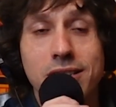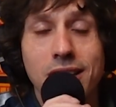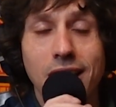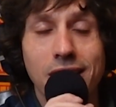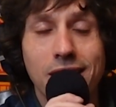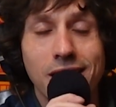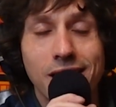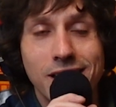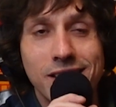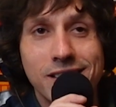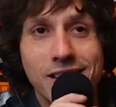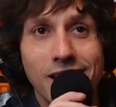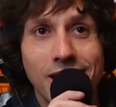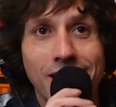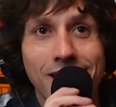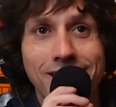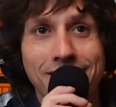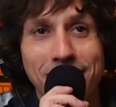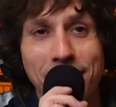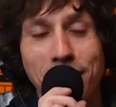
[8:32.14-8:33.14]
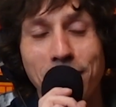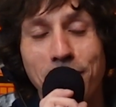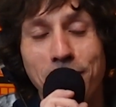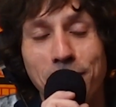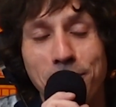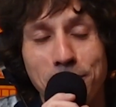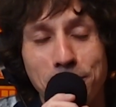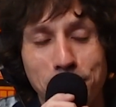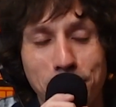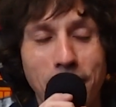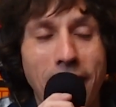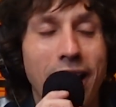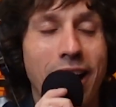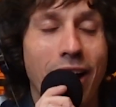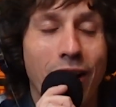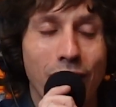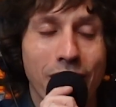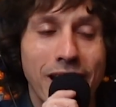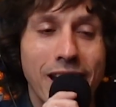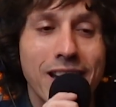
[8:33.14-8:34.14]
said than done,
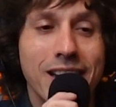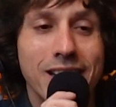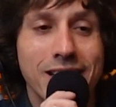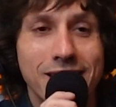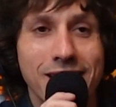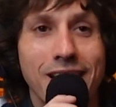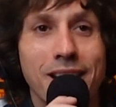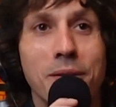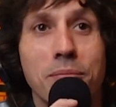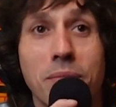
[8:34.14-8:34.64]
on any day.